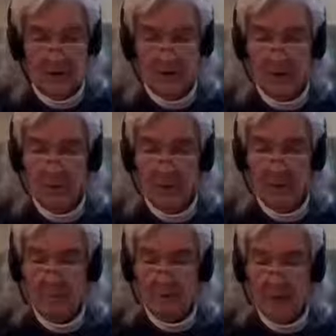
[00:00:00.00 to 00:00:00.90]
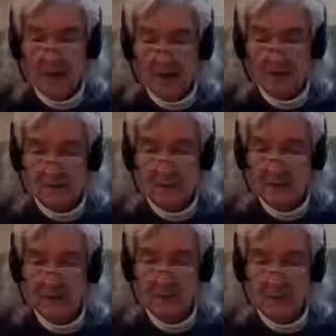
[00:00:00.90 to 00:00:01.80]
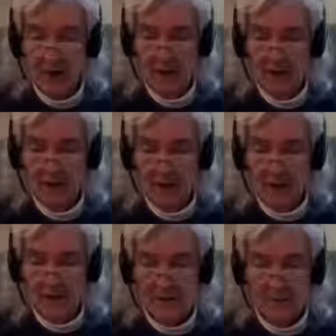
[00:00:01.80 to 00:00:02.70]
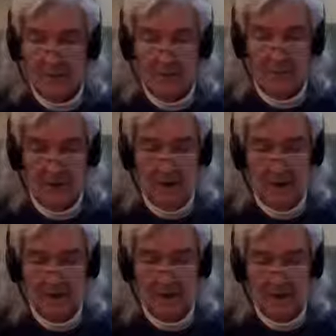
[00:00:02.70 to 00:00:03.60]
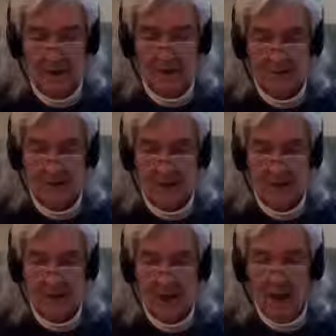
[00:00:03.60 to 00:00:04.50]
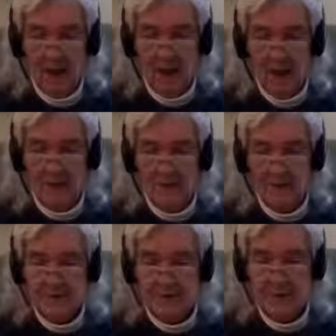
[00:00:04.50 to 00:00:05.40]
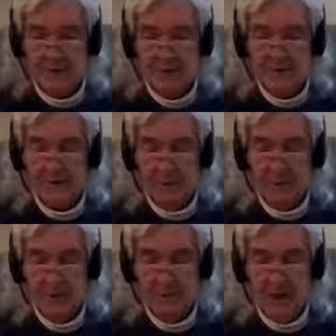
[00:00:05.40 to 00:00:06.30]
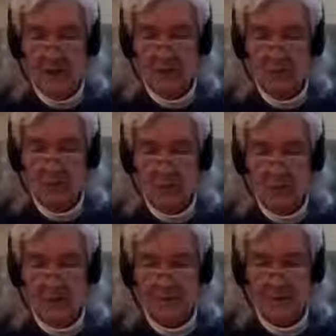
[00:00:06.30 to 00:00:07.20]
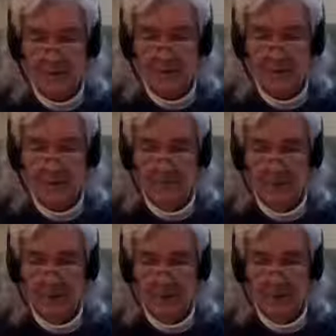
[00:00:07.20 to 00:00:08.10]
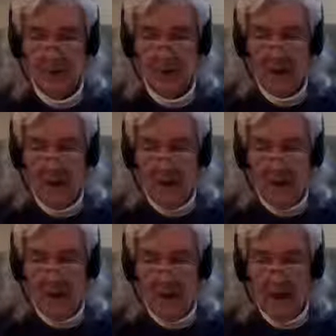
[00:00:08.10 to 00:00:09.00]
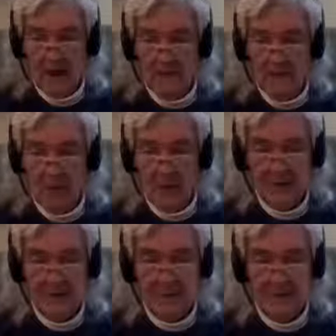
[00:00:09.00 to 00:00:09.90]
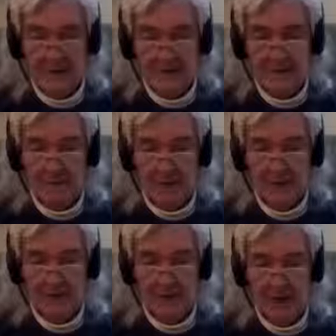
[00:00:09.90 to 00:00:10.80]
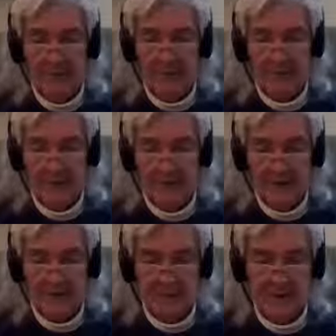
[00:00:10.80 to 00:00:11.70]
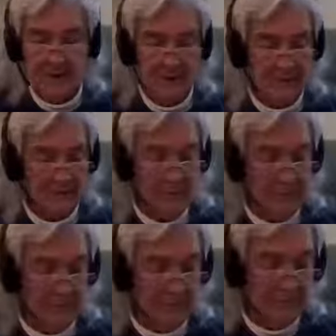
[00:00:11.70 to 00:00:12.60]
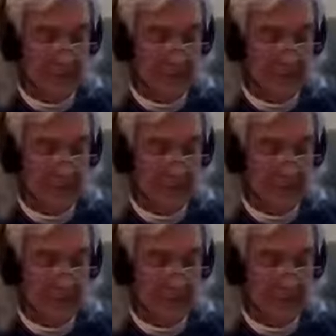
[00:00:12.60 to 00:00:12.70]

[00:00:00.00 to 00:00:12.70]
So when I'm attacked in any way, it's up to me not to take it as attack. I listen because something in me had shown this to this individual, and if I want them to see something different, I have to present something different to them.